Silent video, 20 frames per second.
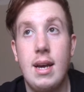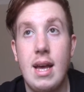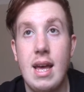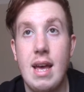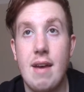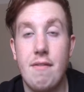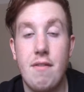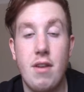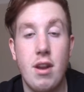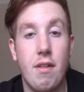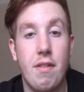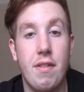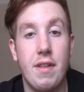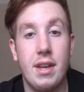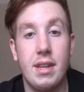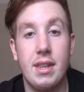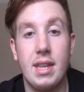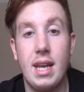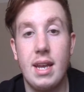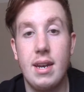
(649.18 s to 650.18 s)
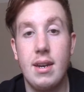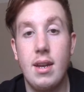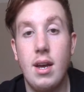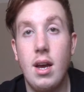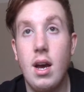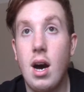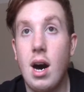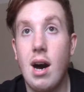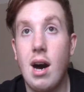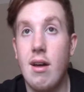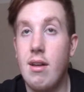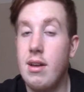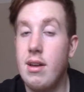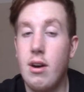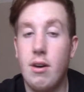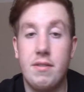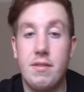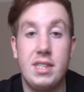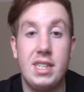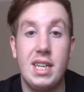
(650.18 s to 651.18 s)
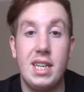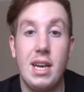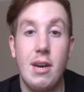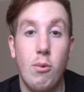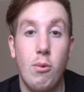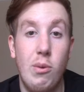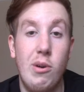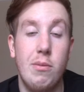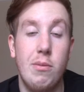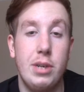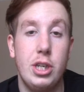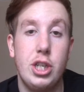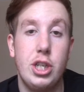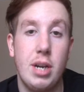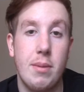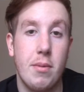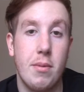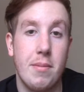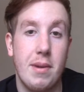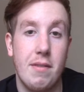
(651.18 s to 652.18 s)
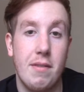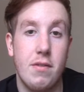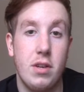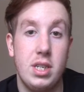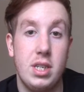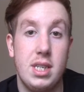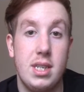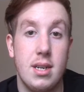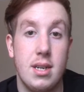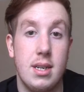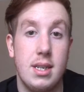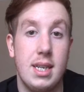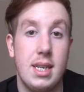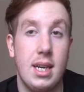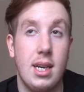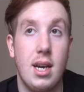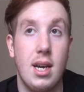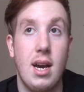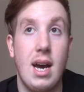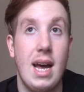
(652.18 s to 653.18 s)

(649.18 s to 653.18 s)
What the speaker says: if nothing, then obviously it will be Shane McMahon versus The Undertaker,